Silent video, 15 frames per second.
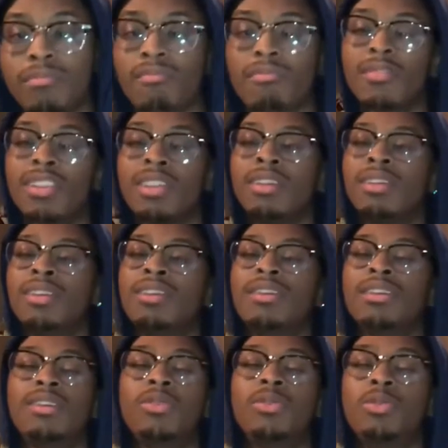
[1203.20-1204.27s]

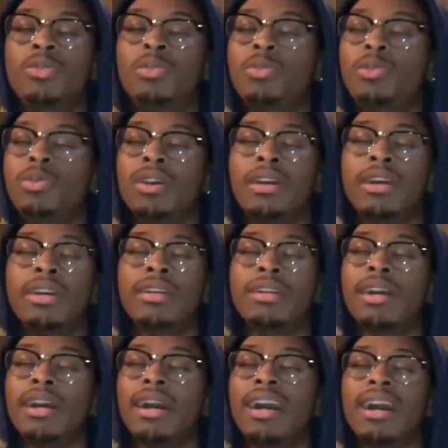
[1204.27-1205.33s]
Ooh boy.
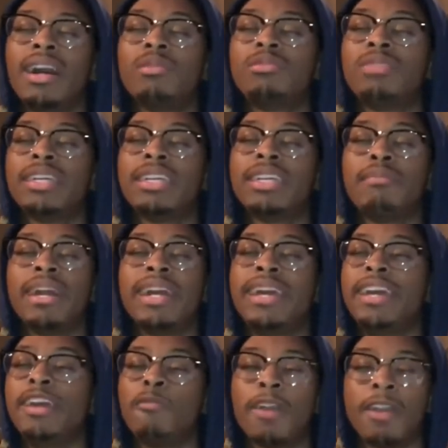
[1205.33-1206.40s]
I'm trying to get my
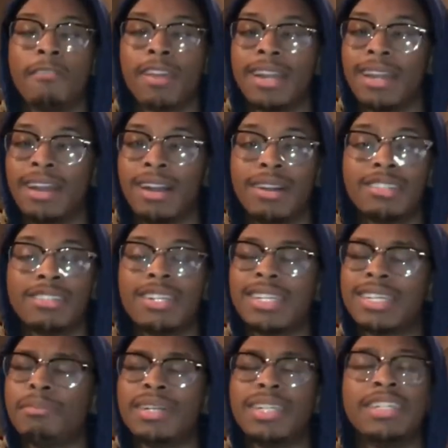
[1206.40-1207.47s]
hair right now. I'm trying to
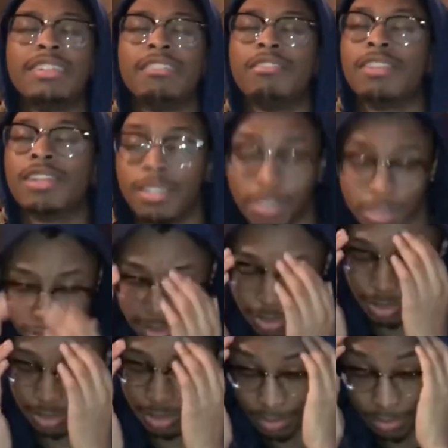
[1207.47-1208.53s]
get my hair right. Hold
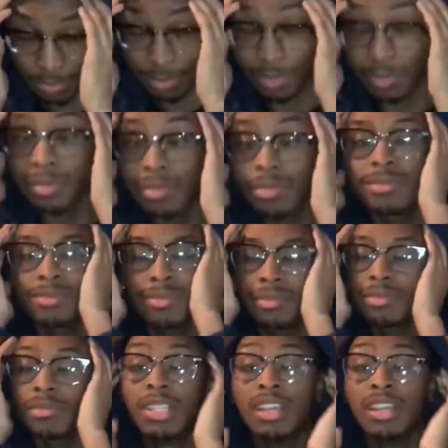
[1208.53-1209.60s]

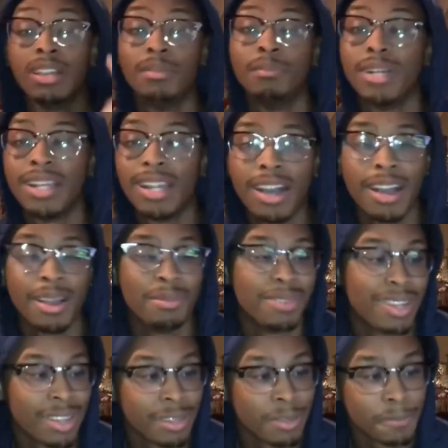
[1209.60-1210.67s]
on. But nah,
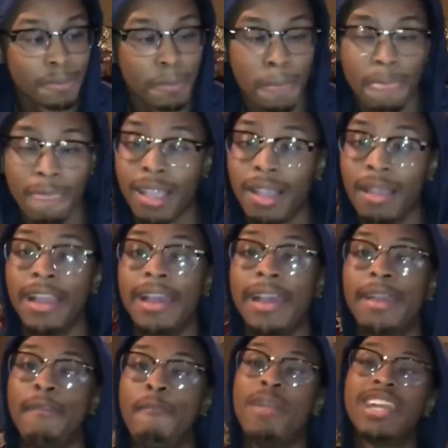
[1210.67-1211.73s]
bro.
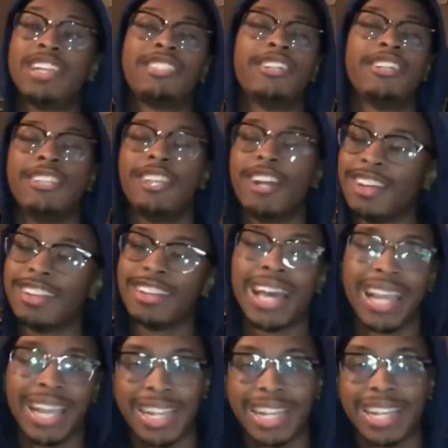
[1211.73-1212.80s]
Hey, make sure y'all
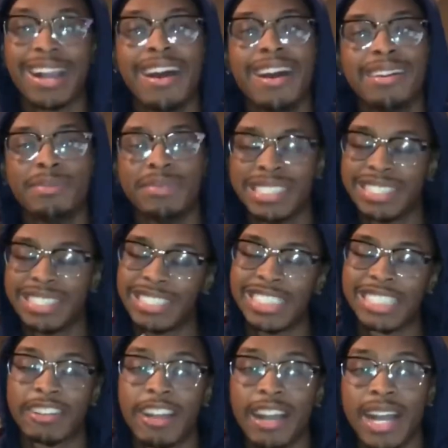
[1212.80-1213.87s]
like, comment,
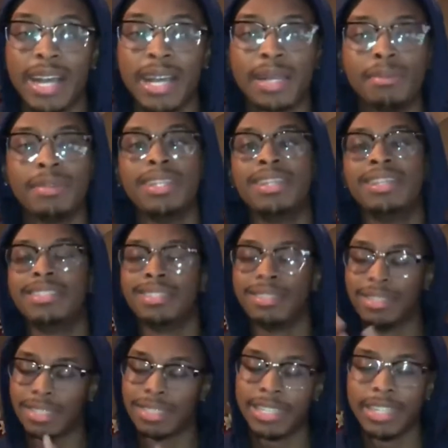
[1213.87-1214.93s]
subscribe to
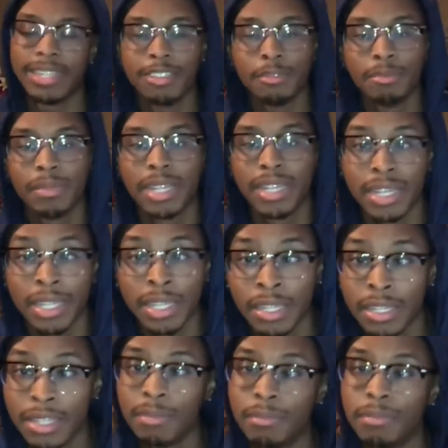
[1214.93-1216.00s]
the channel,
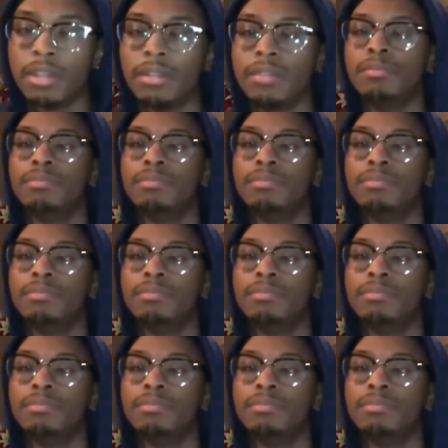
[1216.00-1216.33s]
man. Bro,